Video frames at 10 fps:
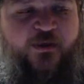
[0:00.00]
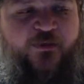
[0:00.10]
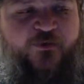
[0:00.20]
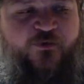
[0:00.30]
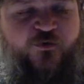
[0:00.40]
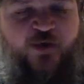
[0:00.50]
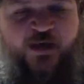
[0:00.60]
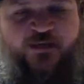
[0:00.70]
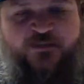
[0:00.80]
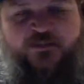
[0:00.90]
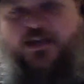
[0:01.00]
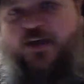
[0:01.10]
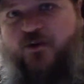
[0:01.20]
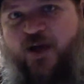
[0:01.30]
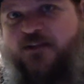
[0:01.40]
the two guys
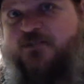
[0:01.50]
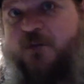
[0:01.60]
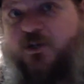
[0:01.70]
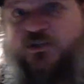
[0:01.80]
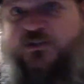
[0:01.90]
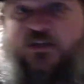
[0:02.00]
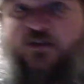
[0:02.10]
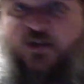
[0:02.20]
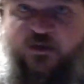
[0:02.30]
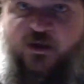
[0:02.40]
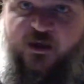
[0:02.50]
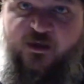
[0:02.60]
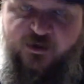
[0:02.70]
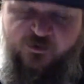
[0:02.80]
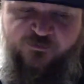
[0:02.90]
together as much as they did,
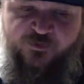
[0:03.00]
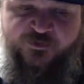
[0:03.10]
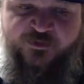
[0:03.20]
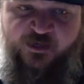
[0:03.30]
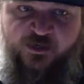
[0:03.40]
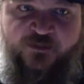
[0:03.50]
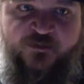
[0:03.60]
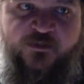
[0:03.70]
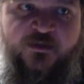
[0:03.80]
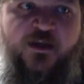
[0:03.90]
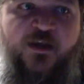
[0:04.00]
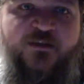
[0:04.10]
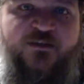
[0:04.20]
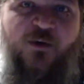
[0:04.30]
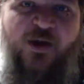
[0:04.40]
Fultz and Augustin.
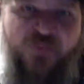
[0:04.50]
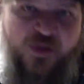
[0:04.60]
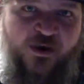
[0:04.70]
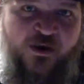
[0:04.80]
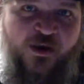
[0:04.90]
So I think I'm going to